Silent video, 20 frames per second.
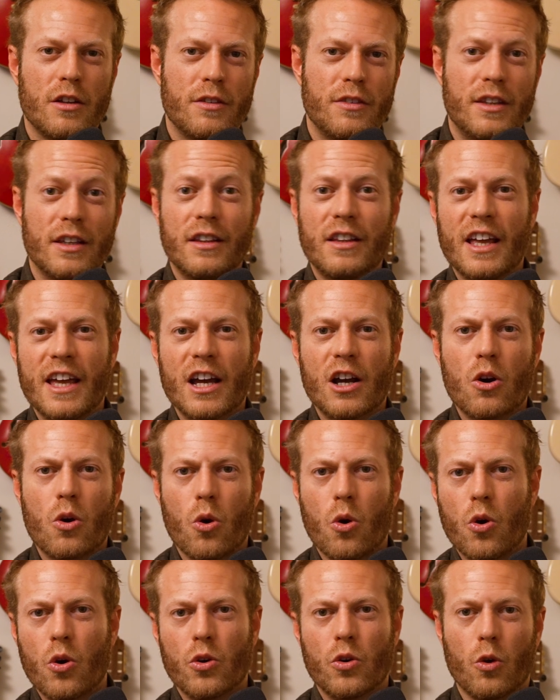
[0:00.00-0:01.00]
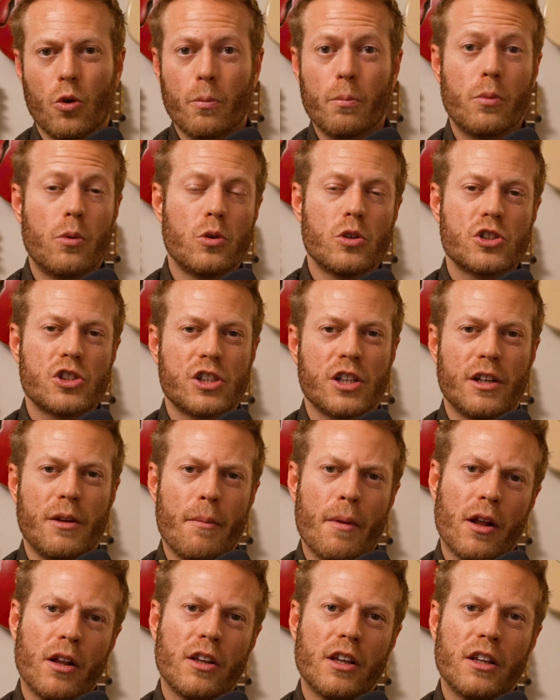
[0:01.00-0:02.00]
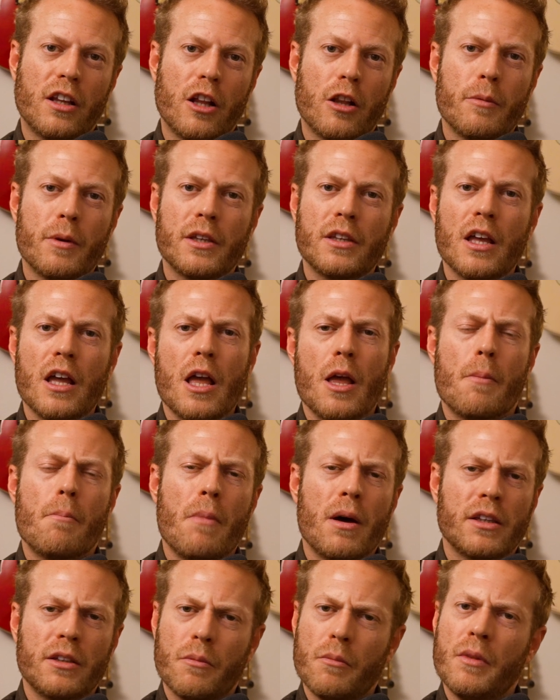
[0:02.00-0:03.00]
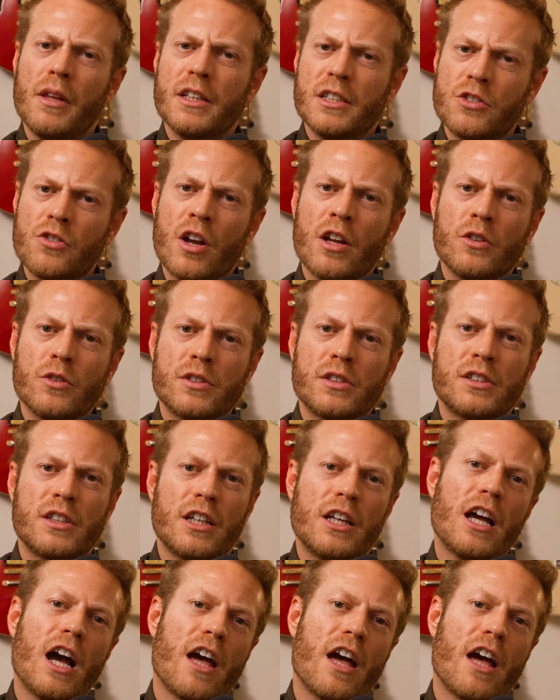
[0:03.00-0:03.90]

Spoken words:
delay a chord or push the melody a little bit, but let's try to see.